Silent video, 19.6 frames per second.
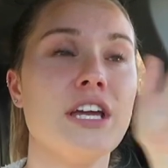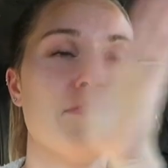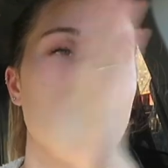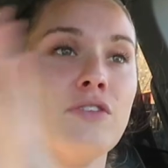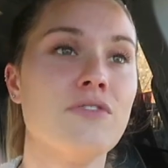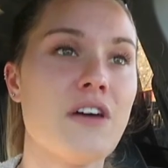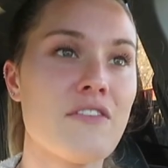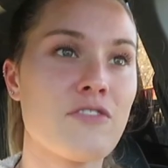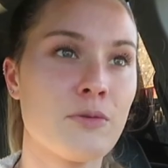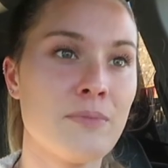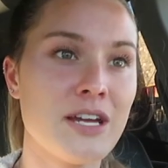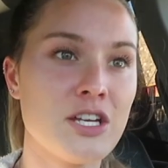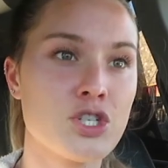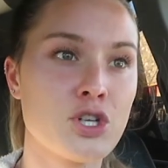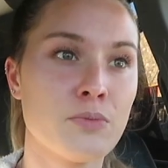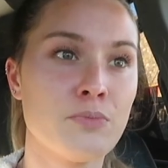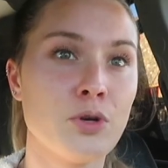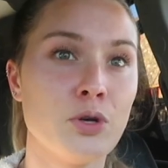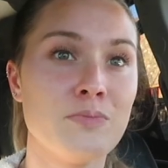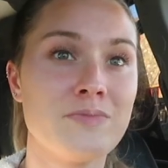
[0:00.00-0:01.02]
if you've ever made
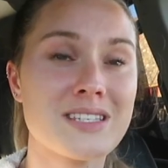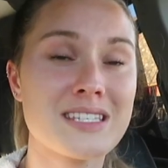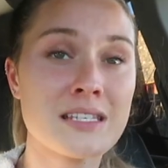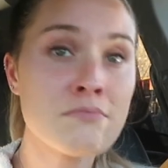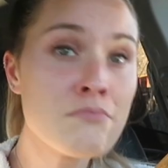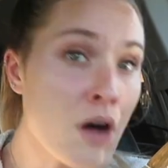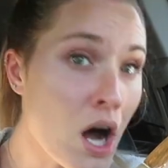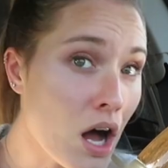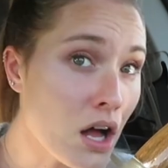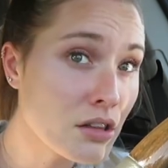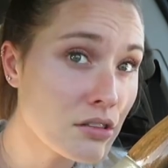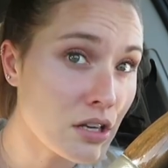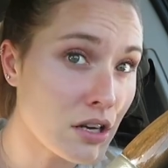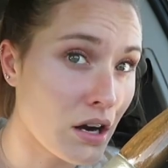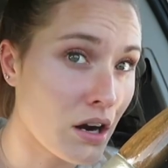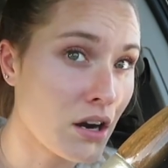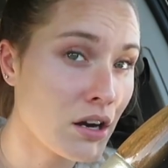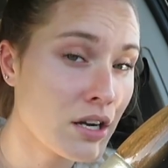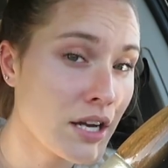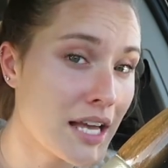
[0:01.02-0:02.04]
your boobs
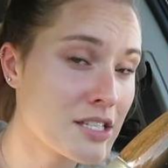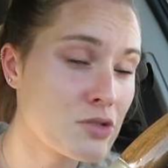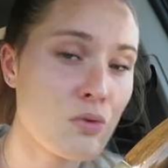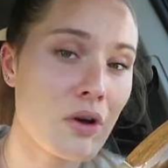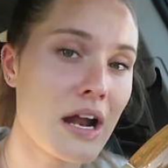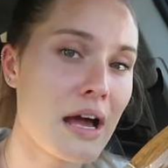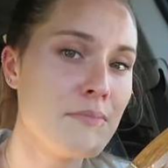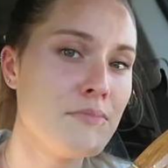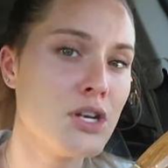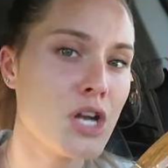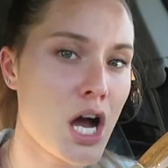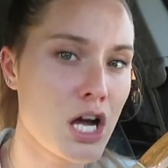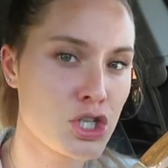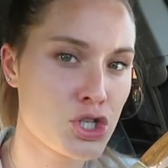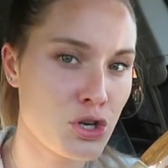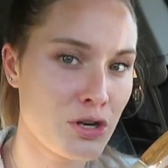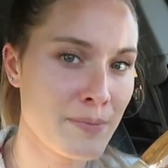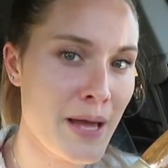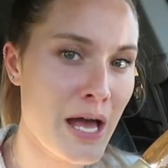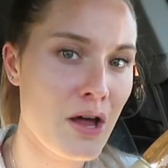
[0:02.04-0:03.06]
smaller is what I'm not
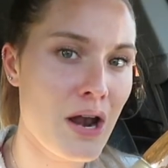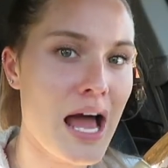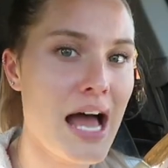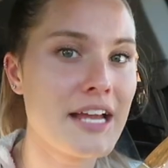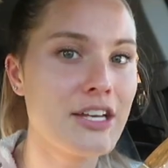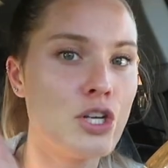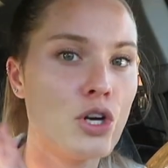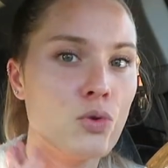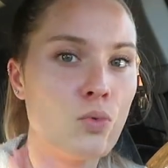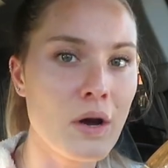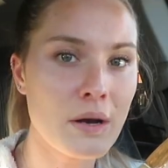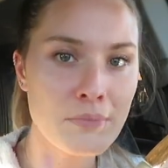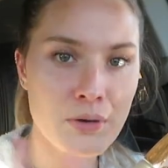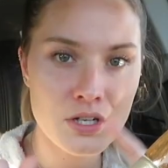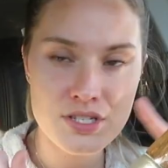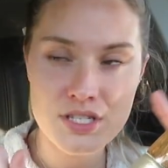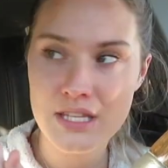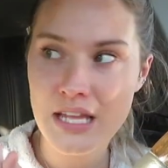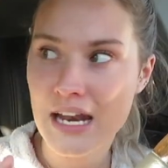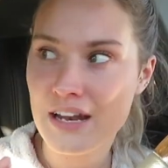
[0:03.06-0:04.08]
sure about. I know one
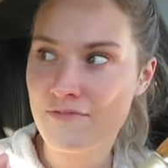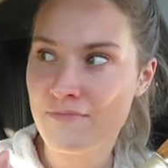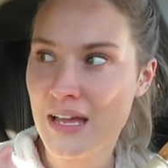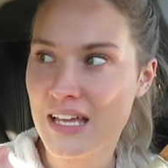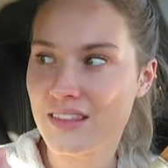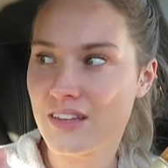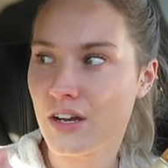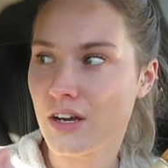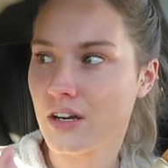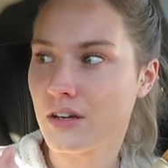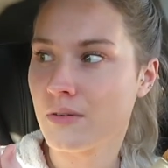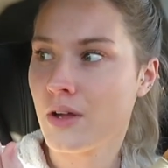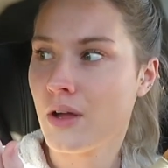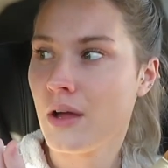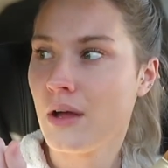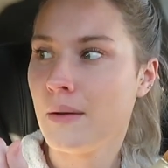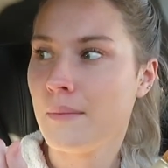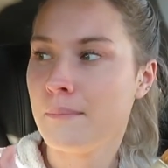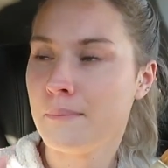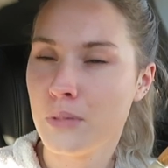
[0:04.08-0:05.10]
person that have made their
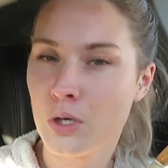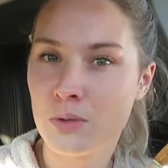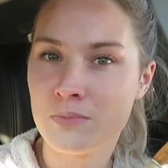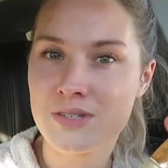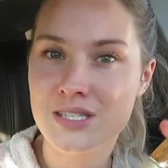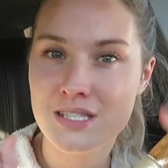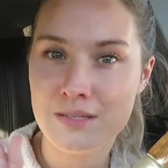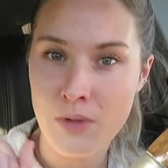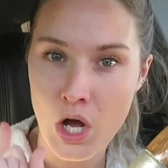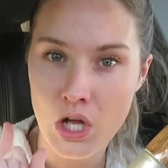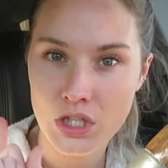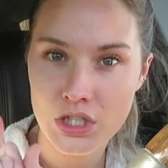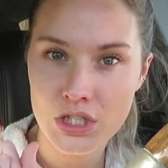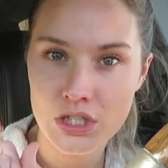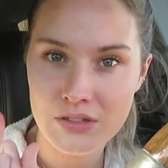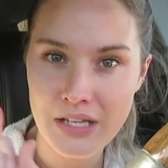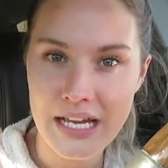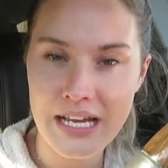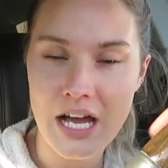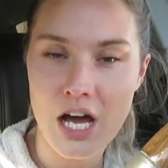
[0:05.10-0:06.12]
boobs
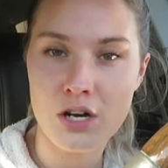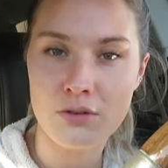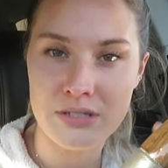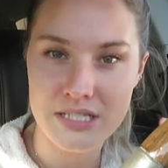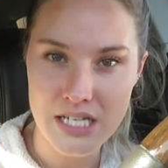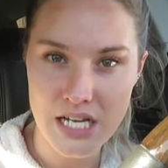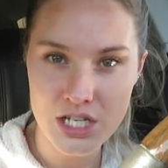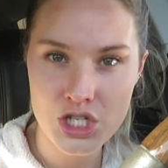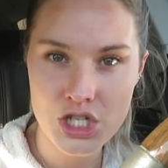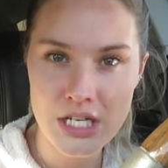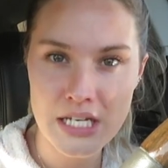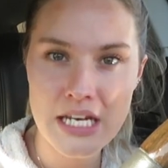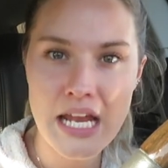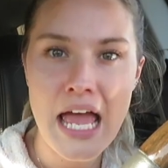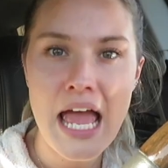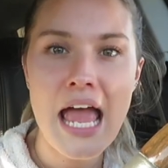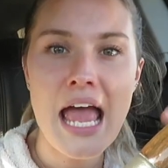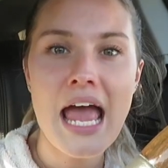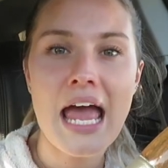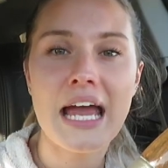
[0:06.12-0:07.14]
smaller, like got a reduction,
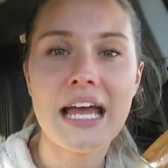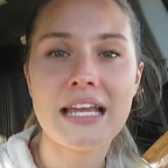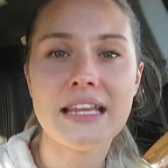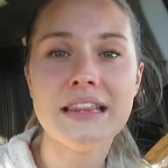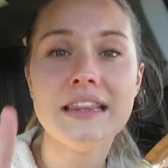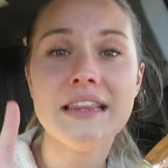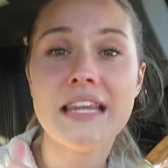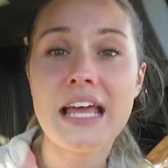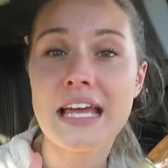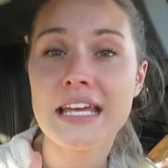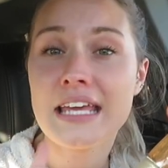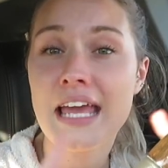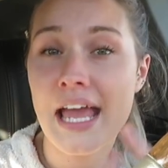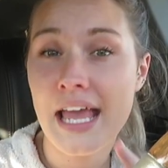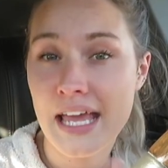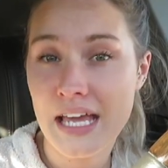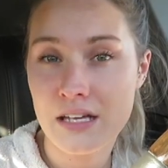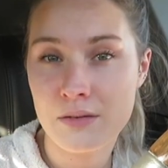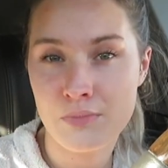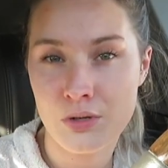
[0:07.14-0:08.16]
and they
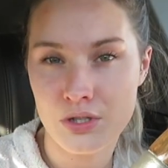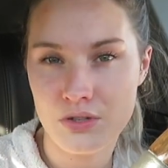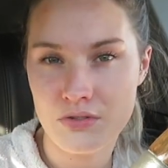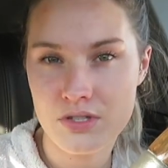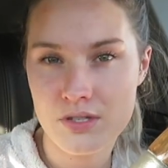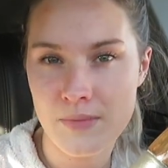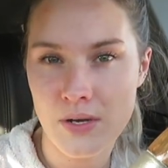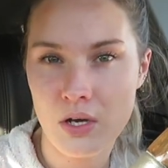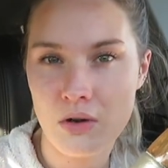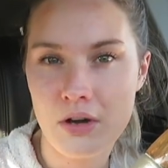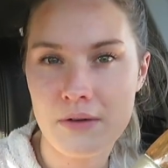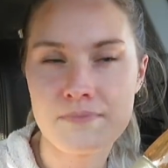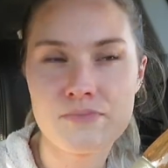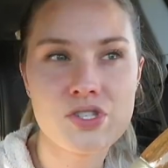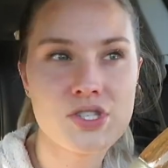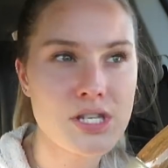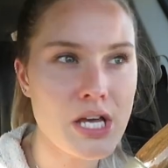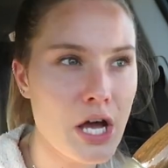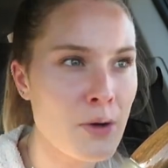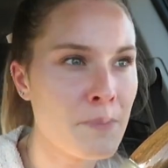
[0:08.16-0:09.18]
can't produce milk.
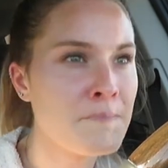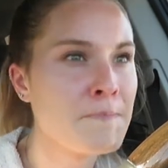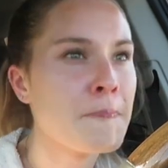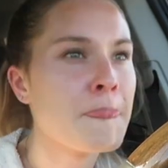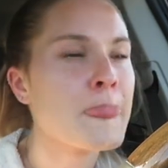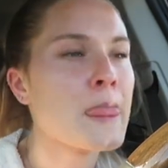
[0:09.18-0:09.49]
So